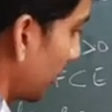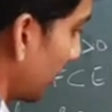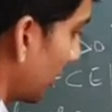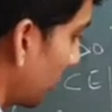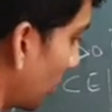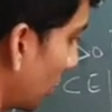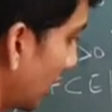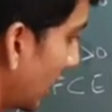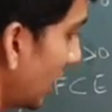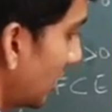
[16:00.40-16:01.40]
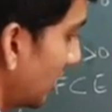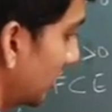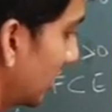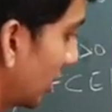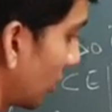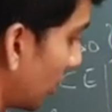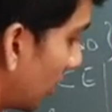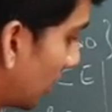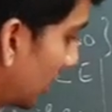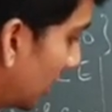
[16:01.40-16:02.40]
of f over an is 0
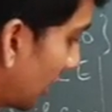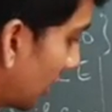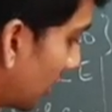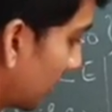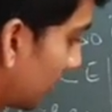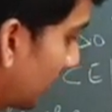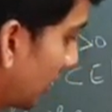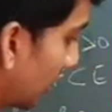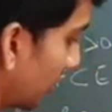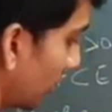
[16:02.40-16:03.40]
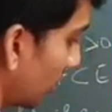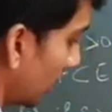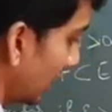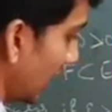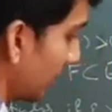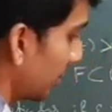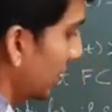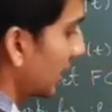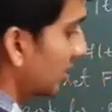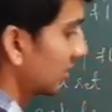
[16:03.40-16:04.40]
or integral of f over a
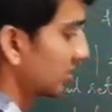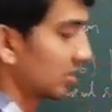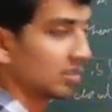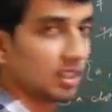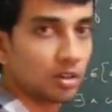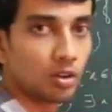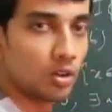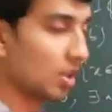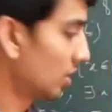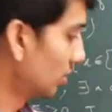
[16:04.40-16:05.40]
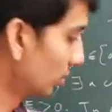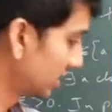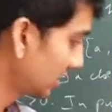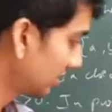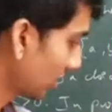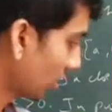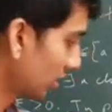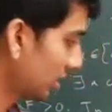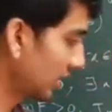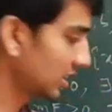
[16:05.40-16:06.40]
bn is 0, which is a
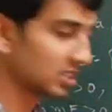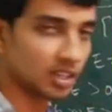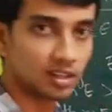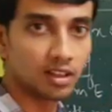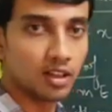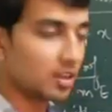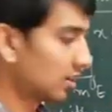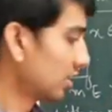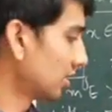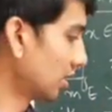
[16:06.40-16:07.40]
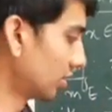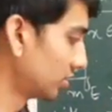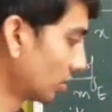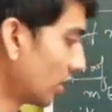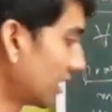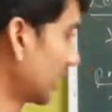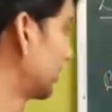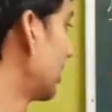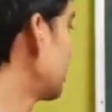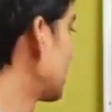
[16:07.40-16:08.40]
contradiction. So our
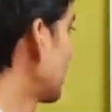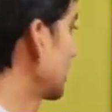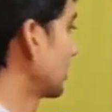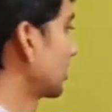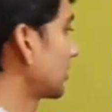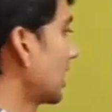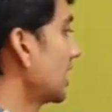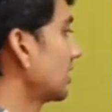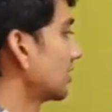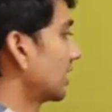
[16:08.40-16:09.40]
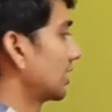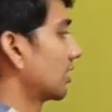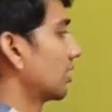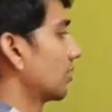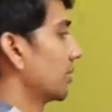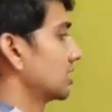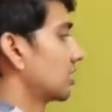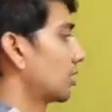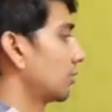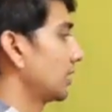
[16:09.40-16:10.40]
assumption at the start that
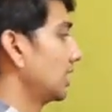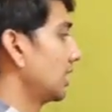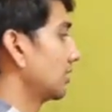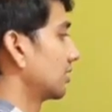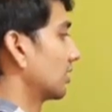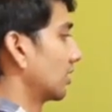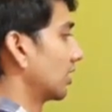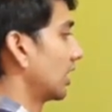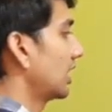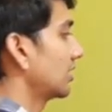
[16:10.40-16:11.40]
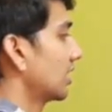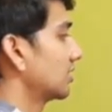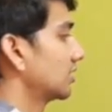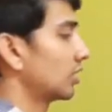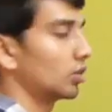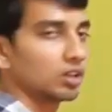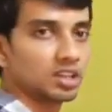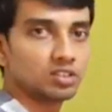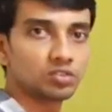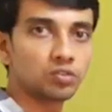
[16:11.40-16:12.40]
measure of e is greater than 0
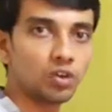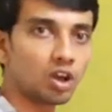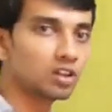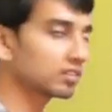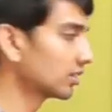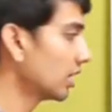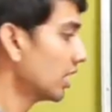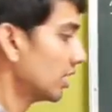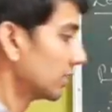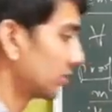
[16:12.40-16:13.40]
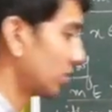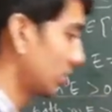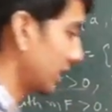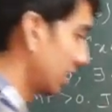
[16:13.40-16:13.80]
is false, so